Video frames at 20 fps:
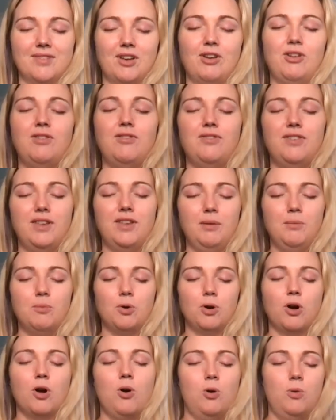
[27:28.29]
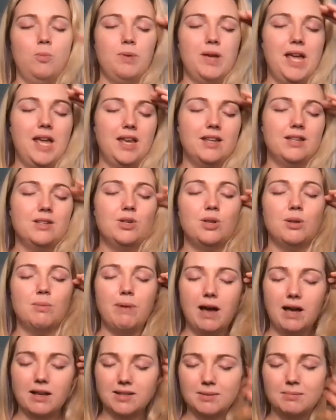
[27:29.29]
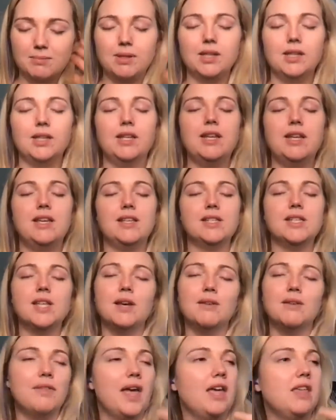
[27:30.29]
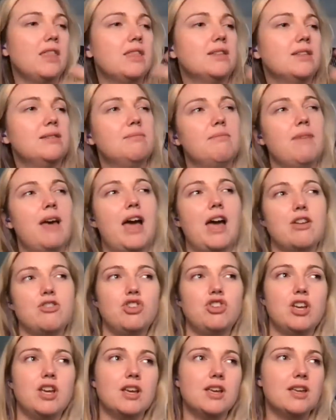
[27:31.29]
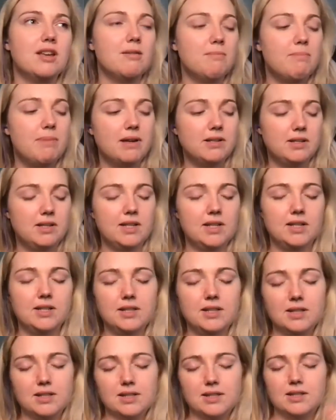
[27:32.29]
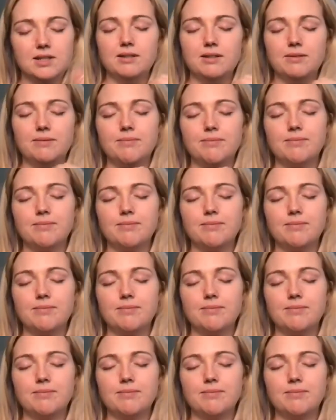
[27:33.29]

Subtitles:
are you feeling more open to the possibilities of like this magic and abundance?